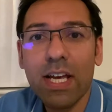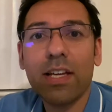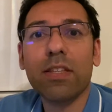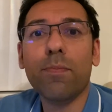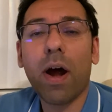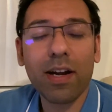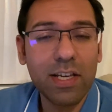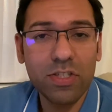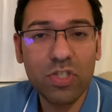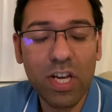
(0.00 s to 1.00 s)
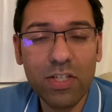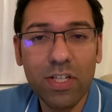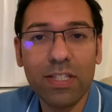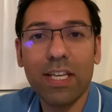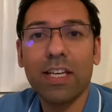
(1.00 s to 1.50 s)
The market's changing,
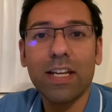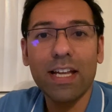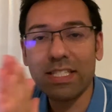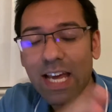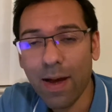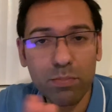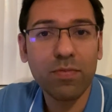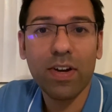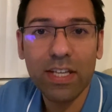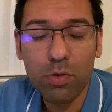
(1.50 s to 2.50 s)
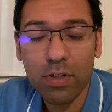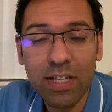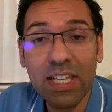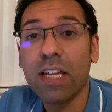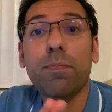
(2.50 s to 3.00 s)
they can adapt very quickly, they
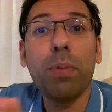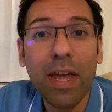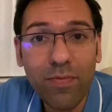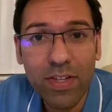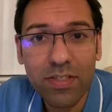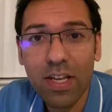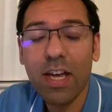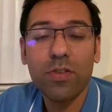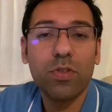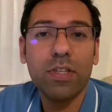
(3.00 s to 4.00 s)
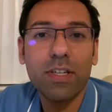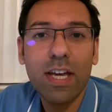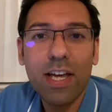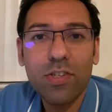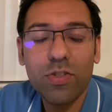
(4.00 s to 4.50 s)
can pivot to
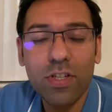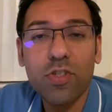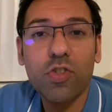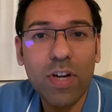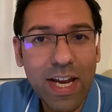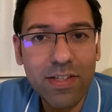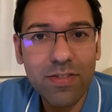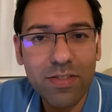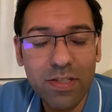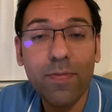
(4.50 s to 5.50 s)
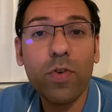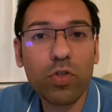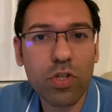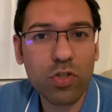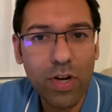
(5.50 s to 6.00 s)
the trends, the future
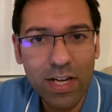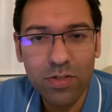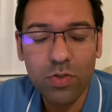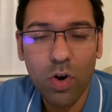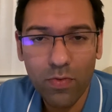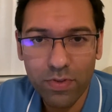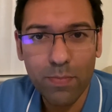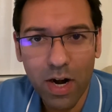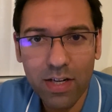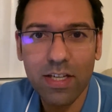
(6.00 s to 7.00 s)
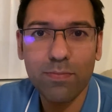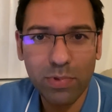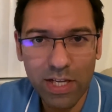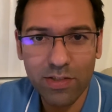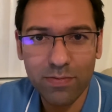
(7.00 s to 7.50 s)
trends of the
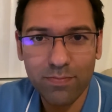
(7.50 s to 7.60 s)
marketplace.